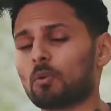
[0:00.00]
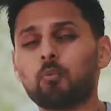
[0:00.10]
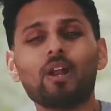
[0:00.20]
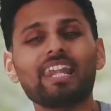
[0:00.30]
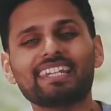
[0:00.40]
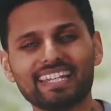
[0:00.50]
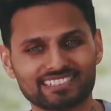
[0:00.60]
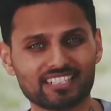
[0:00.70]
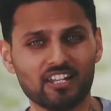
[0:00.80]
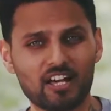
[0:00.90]
But the
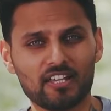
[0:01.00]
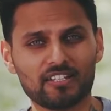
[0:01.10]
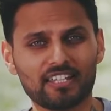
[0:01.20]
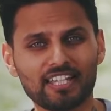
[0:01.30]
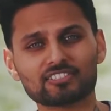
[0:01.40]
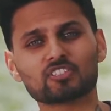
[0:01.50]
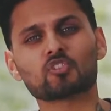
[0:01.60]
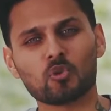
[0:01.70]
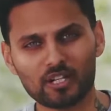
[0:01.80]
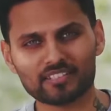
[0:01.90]
willingness to learn is a
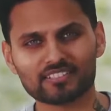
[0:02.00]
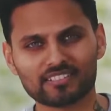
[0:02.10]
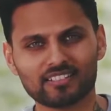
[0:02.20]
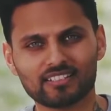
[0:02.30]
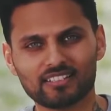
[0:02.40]
choice.